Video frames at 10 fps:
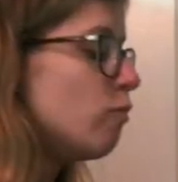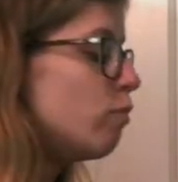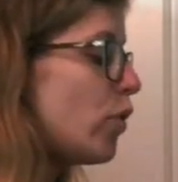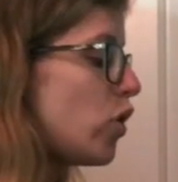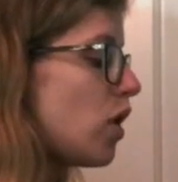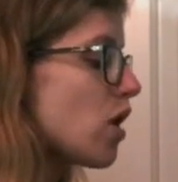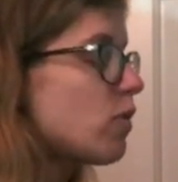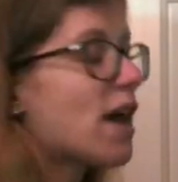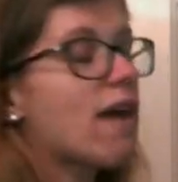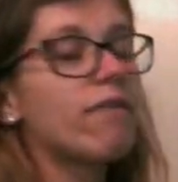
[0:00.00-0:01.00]
Bolar
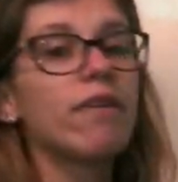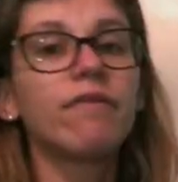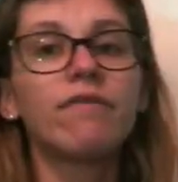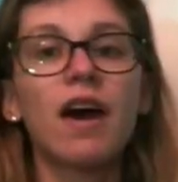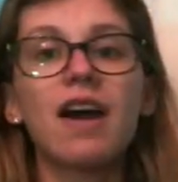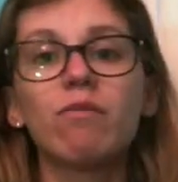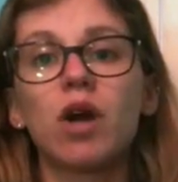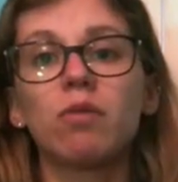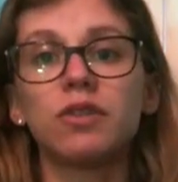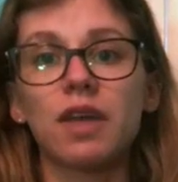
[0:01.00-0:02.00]
would have 5
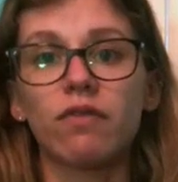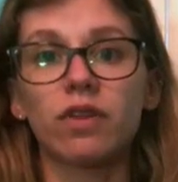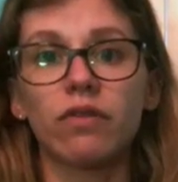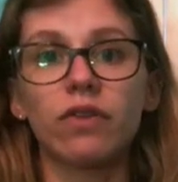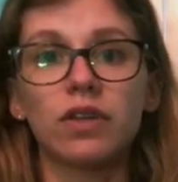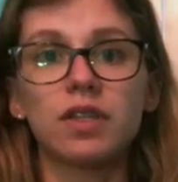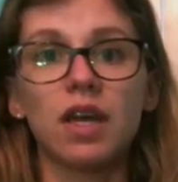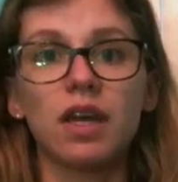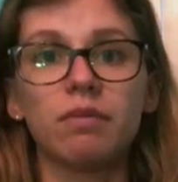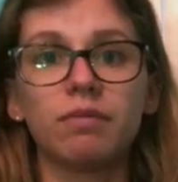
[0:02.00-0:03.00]
marbles after the first
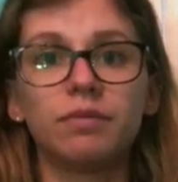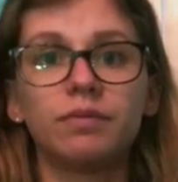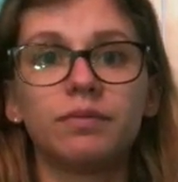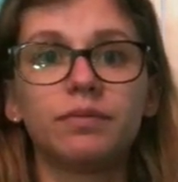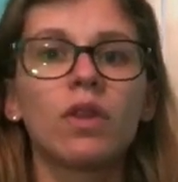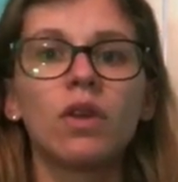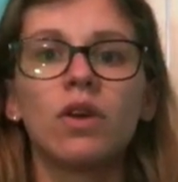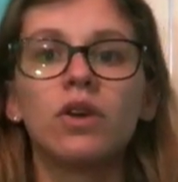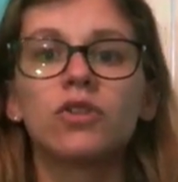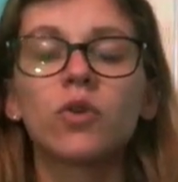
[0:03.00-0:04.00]
night.
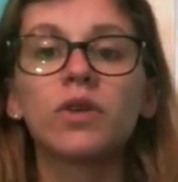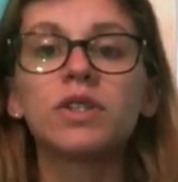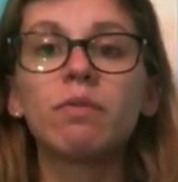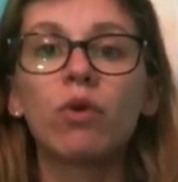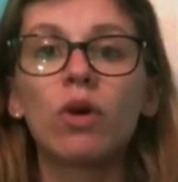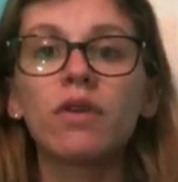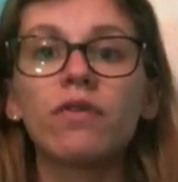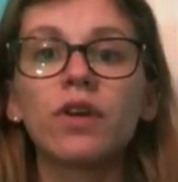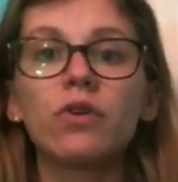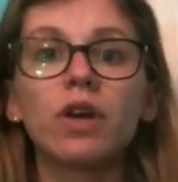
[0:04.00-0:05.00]
So it's important
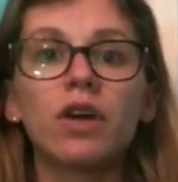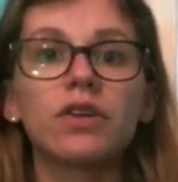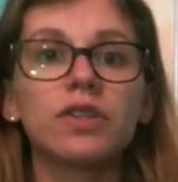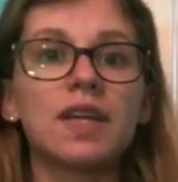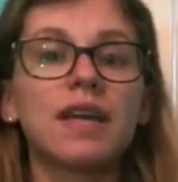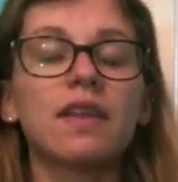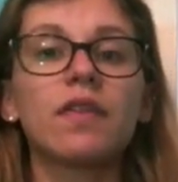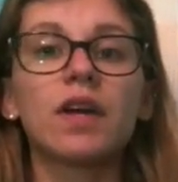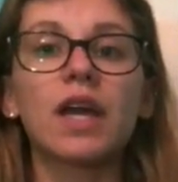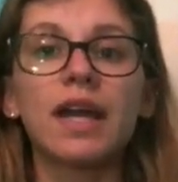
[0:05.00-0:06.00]
for you to understand that
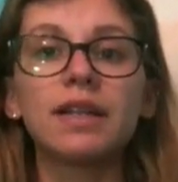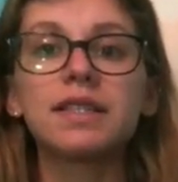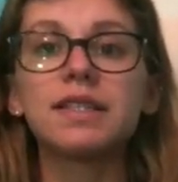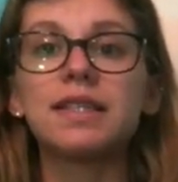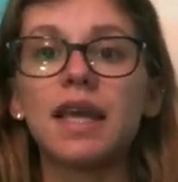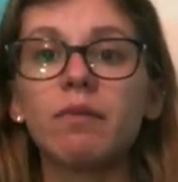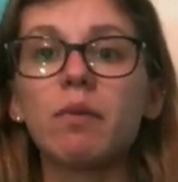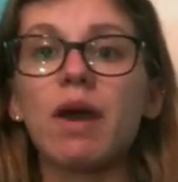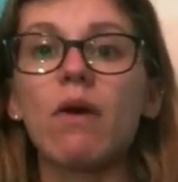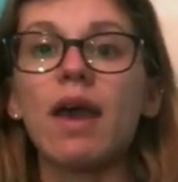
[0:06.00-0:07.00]
they're getting the same
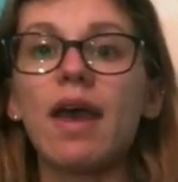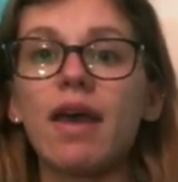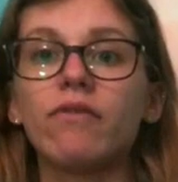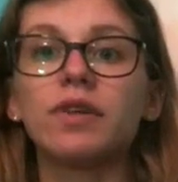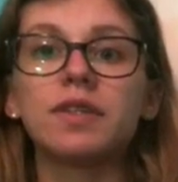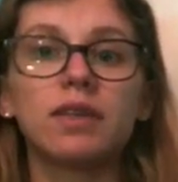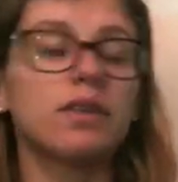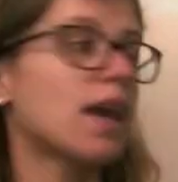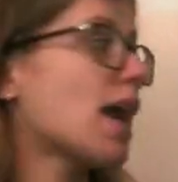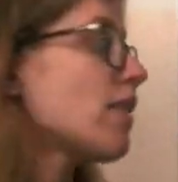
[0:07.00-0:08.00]
amount every single
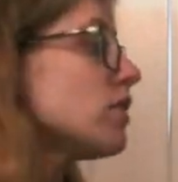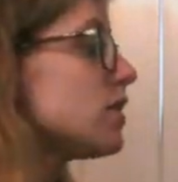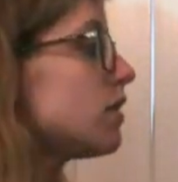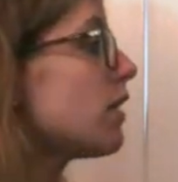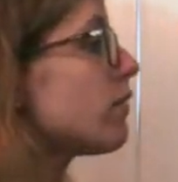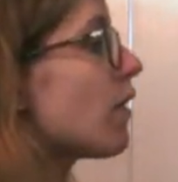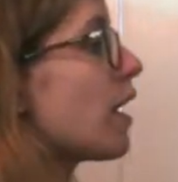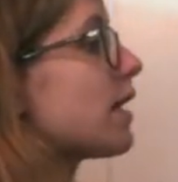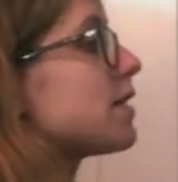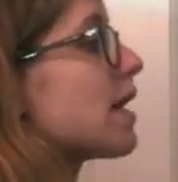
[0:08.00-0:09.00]
night. Every single night,
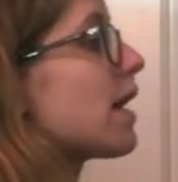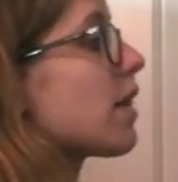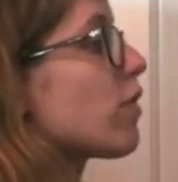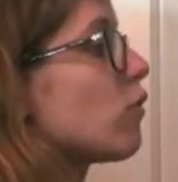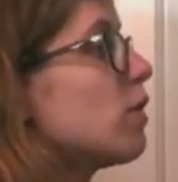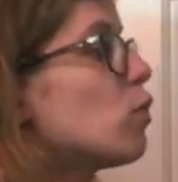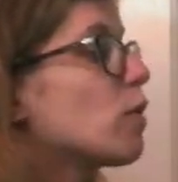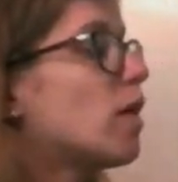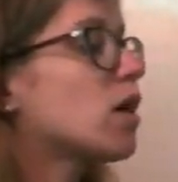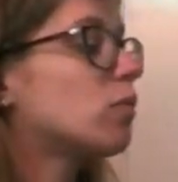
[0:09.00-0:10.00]
Franek is getting 3 more
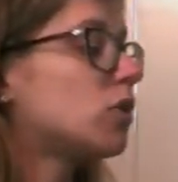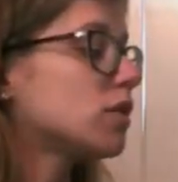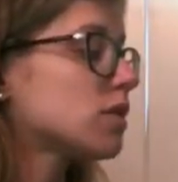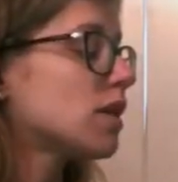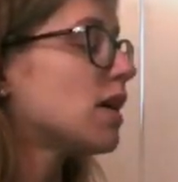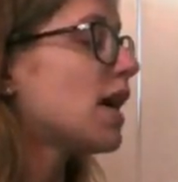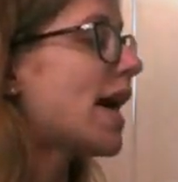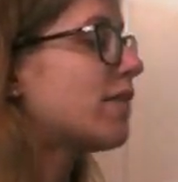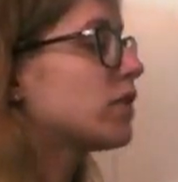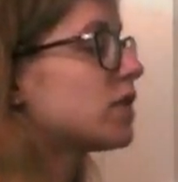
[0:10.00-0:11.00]
marbles.
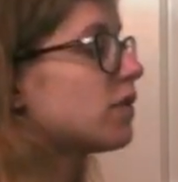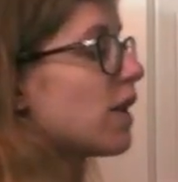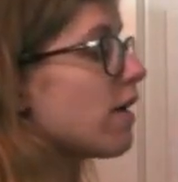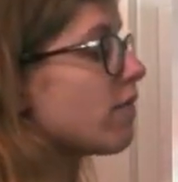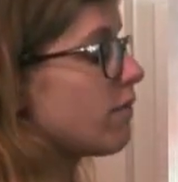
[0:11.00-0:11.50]
Every single night,